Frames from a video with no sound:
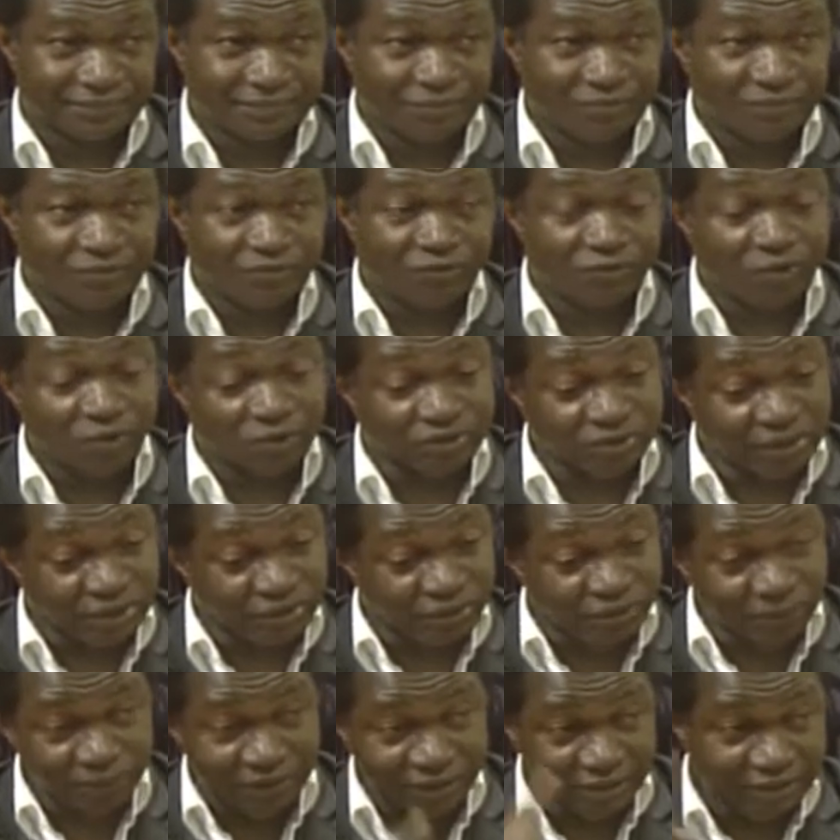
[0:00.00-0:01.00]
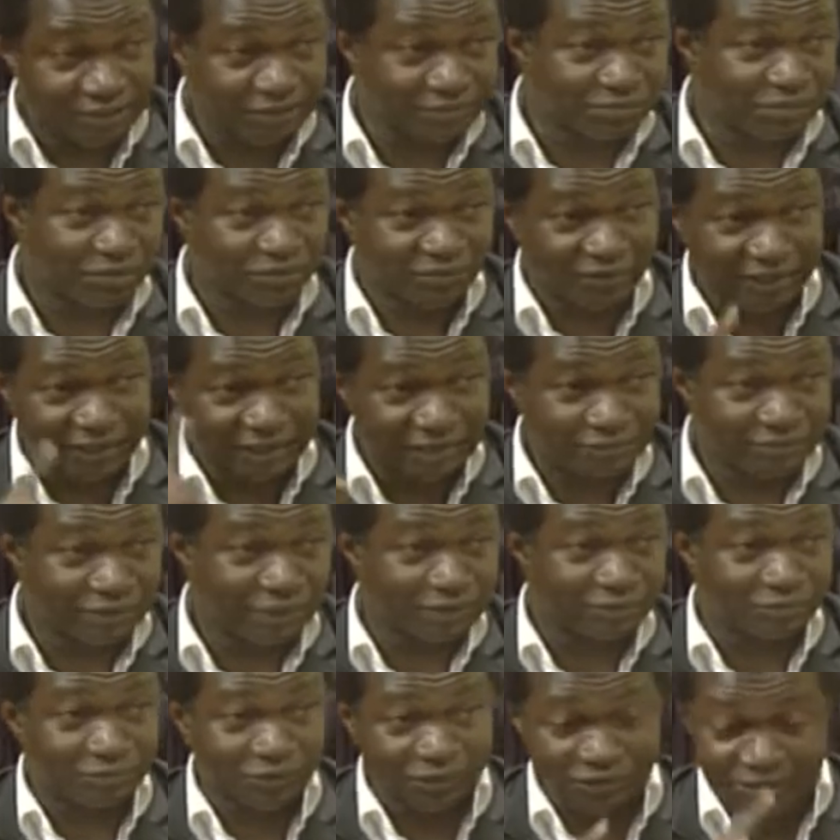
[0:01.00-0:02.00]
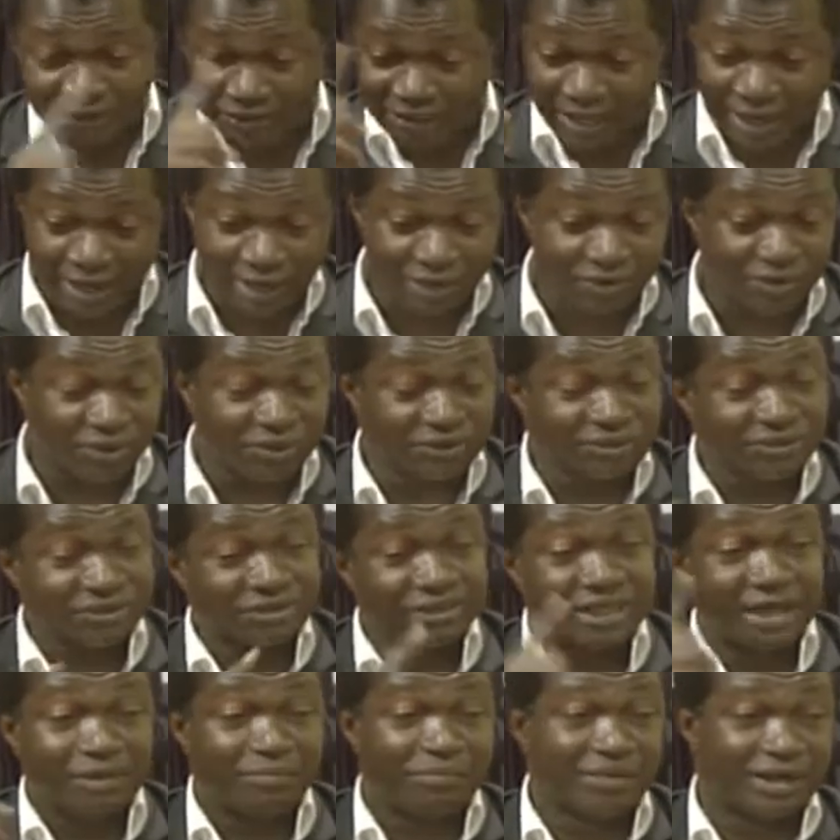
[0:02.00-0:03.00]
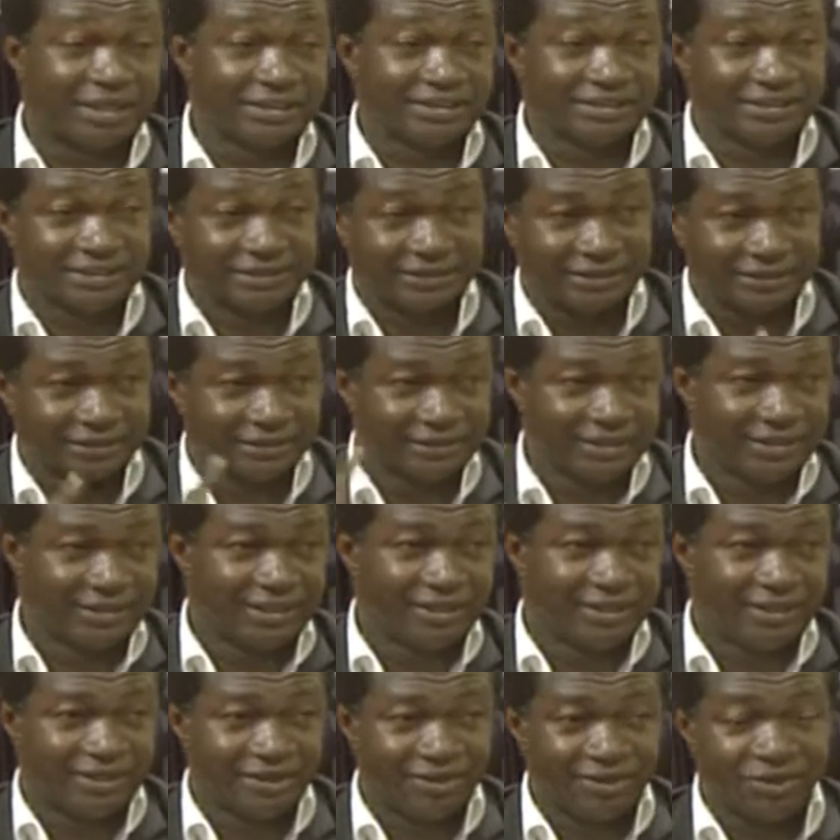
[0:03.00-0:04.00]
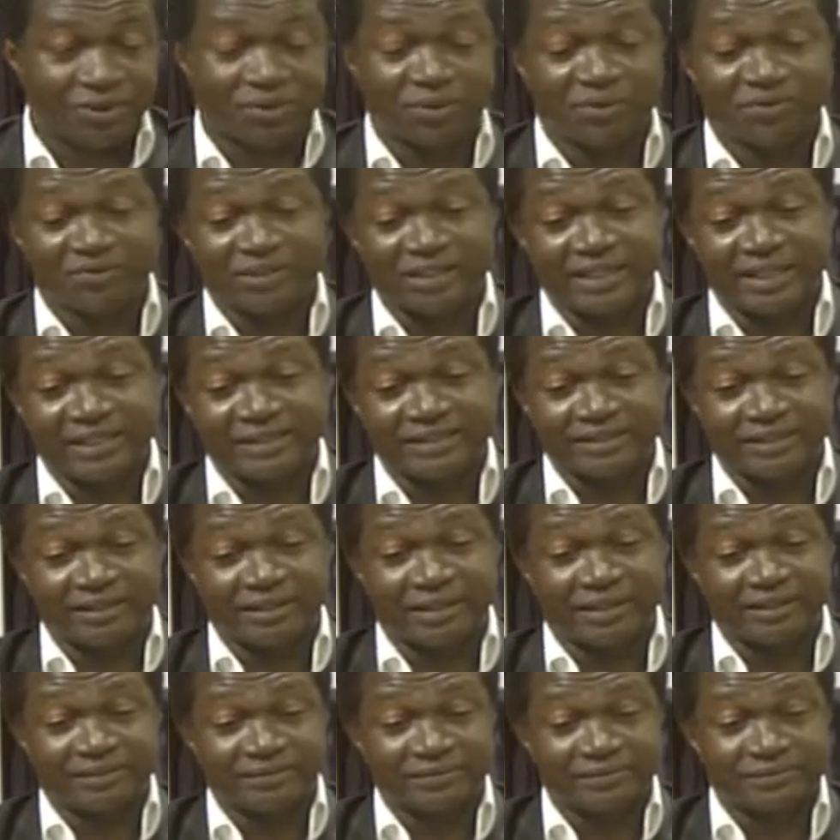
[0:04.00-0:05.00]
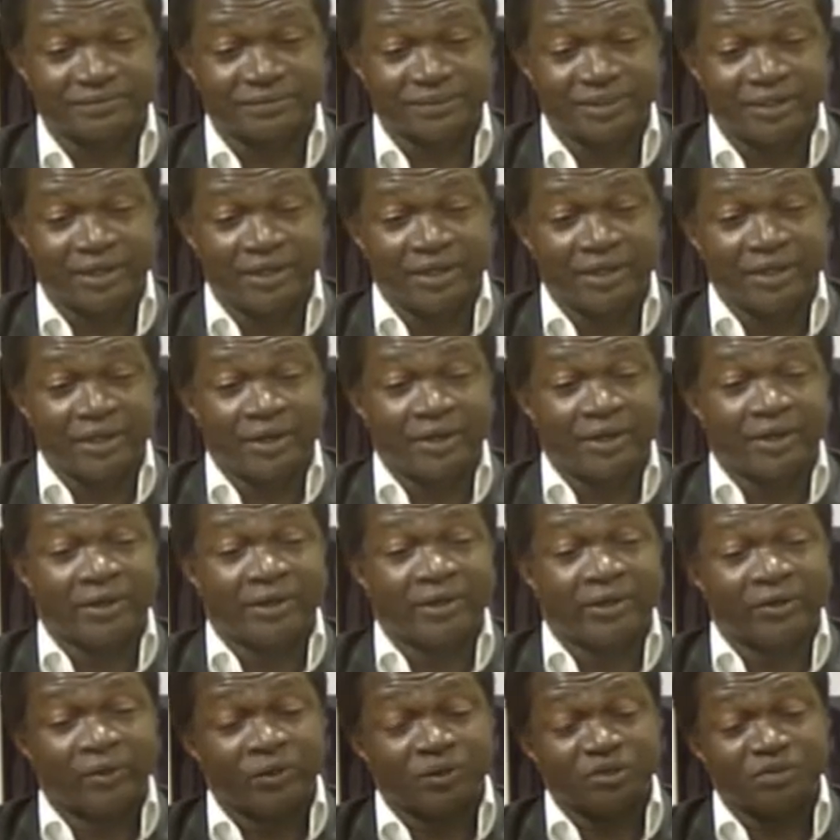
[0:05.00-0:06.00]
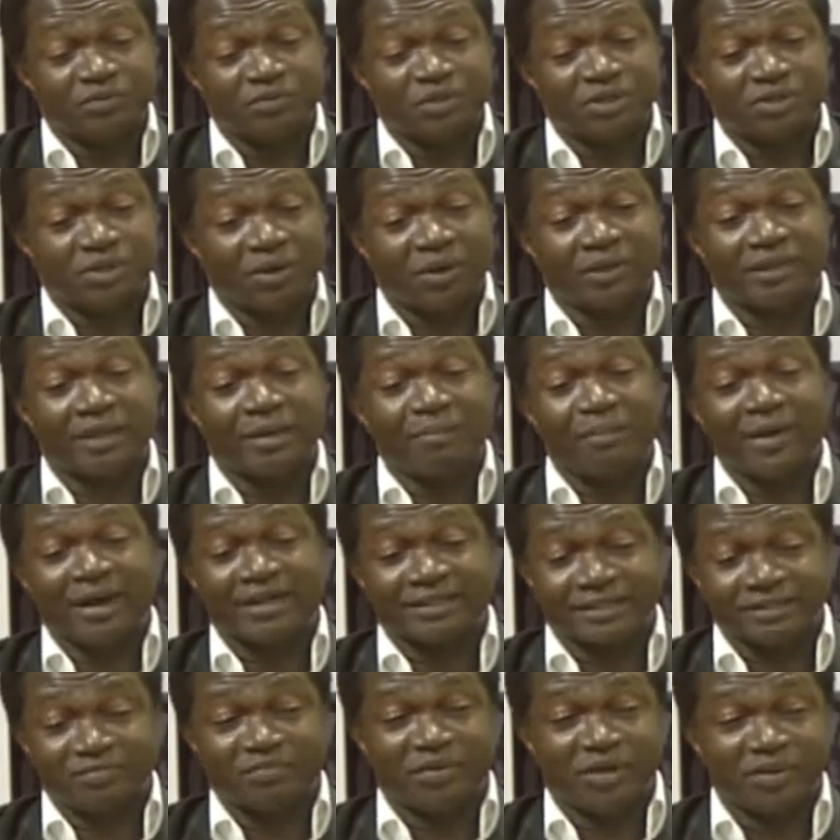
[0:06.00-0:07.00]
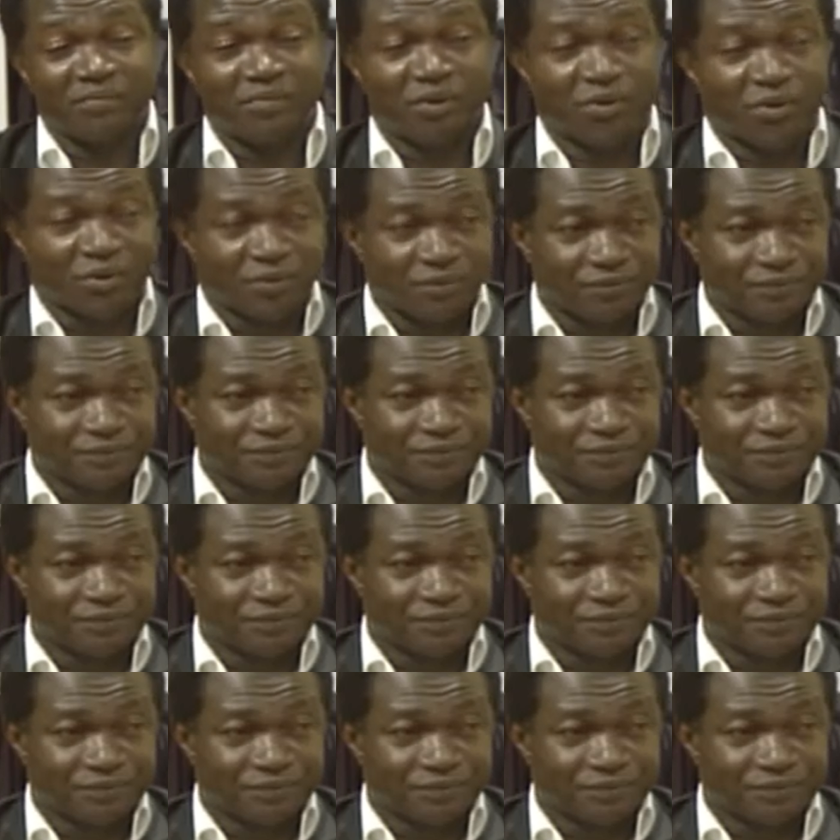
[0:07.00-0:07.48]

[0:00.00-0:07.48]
for security provided by the police across their branches all over Nigeria, which means other banks pay more.